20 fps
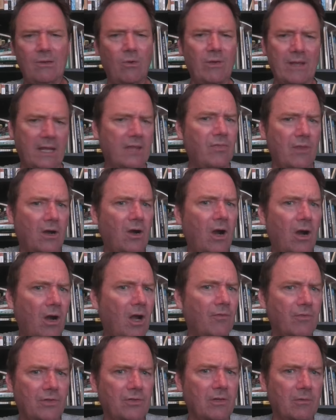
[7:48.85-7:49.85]
Okay, there are
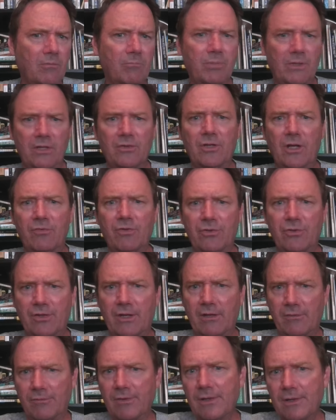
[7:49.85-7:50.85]
obviously police officers
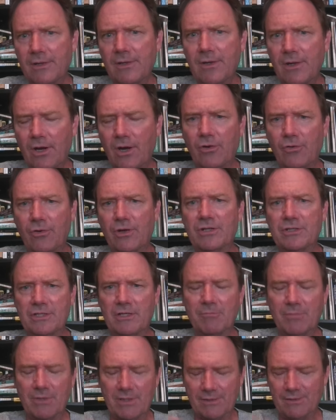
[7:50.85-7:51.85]
that are
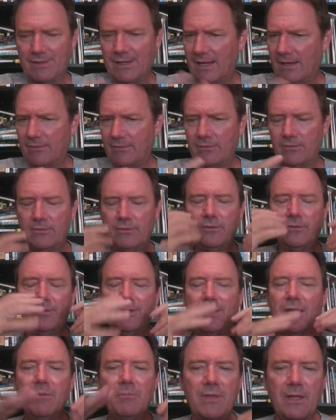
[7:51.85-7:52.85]
Christian, but yeah,
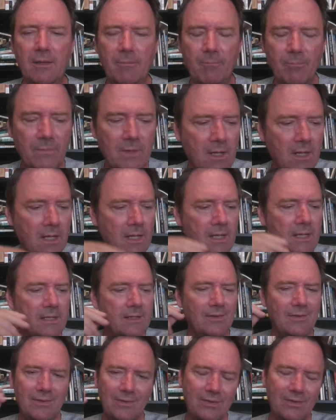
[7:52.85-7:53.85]
same thing.
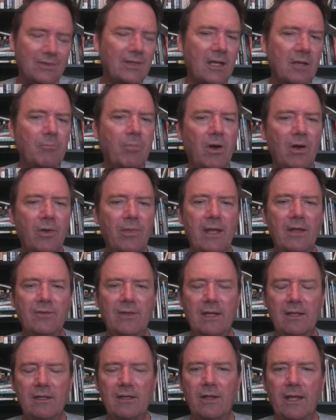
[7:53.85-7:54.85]
The second part of that
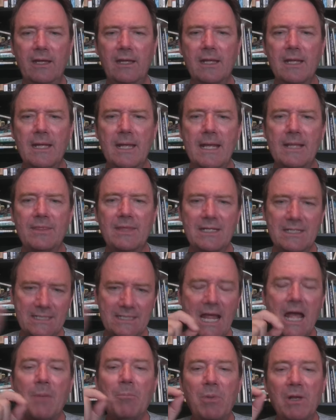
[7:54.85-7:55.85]
is that like the
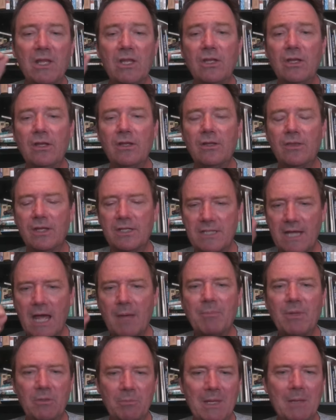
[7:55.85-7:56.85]

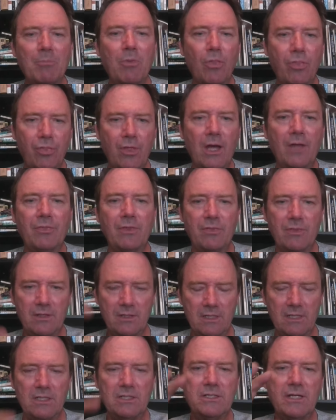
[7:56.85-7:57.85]
Japanese people thought that the
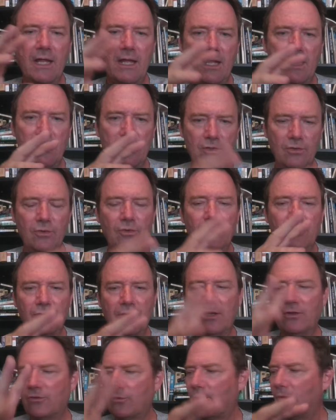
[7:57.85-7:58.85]
ninja used
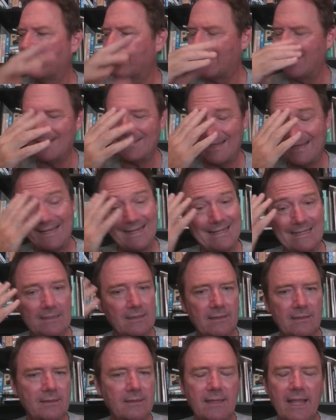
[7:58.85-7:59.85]
straight swords, and it's like
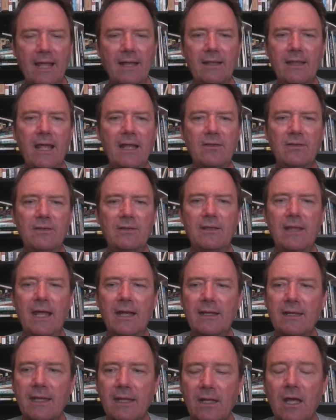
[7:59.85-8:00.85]

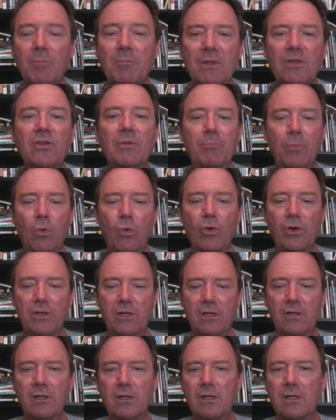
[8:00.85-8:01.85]
that cannot be
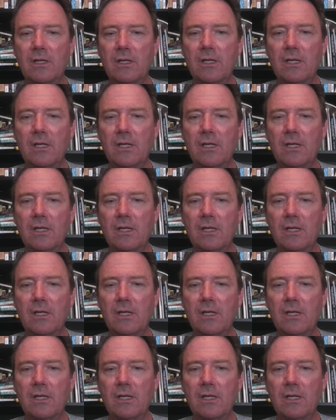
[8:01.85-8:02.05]
supported.